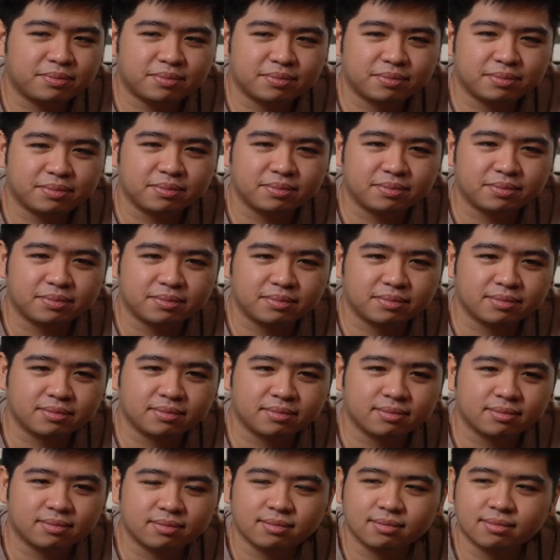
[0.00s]

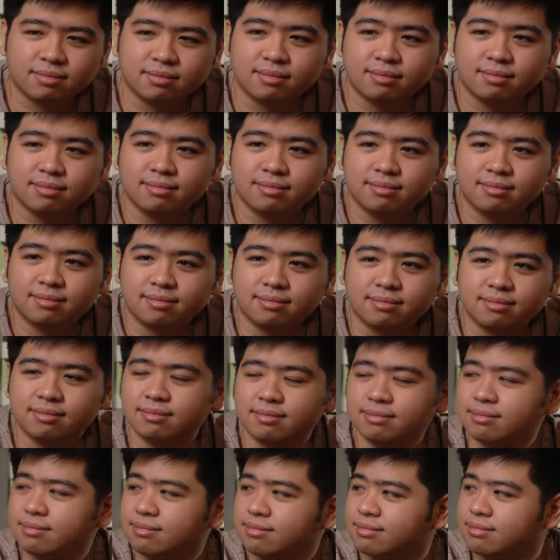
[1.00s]

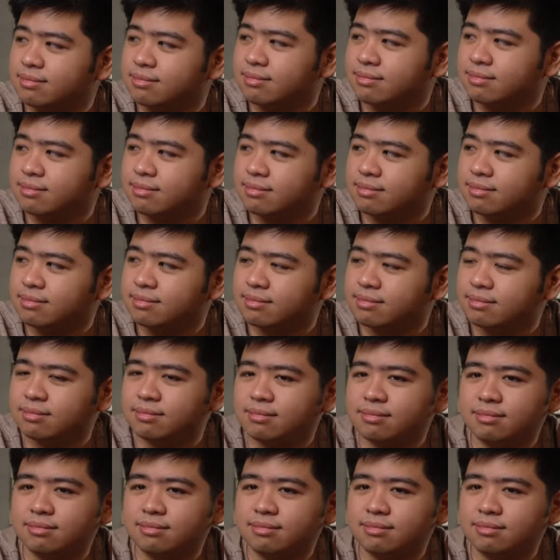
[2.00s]
[no speech]